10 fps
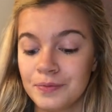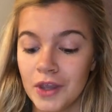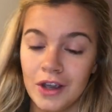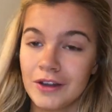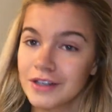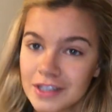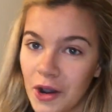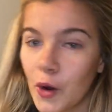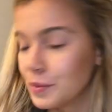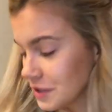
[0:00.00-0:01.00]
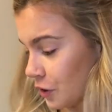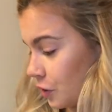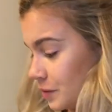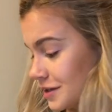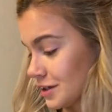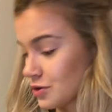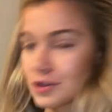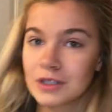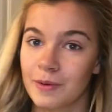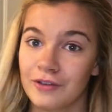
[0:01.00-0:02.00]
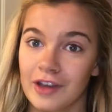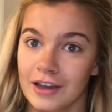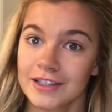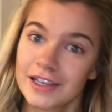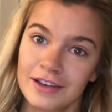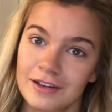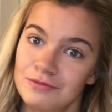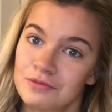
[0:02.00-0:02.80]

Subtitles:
At least I hope so, because I do this to my face